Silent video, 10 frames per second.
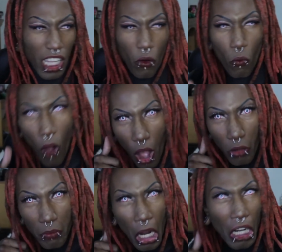like
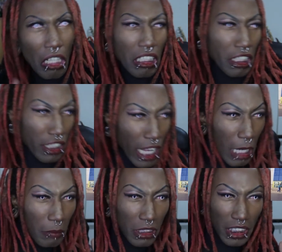Walmart,
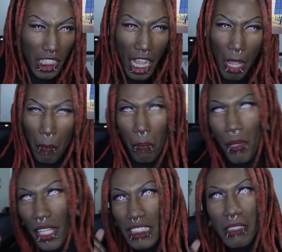GameStop,
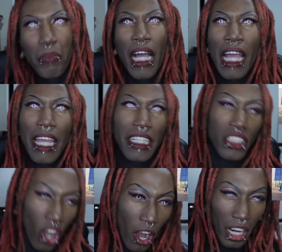Best Buy,
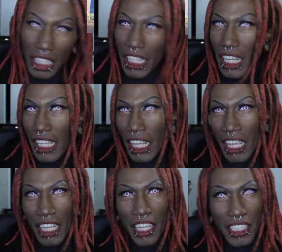Target.
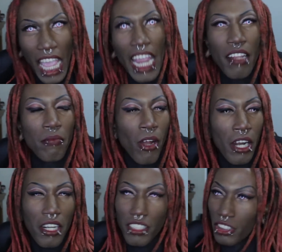
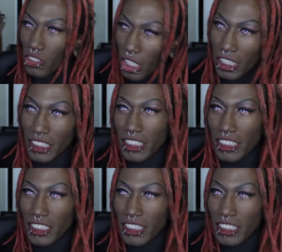Kmart, Circuit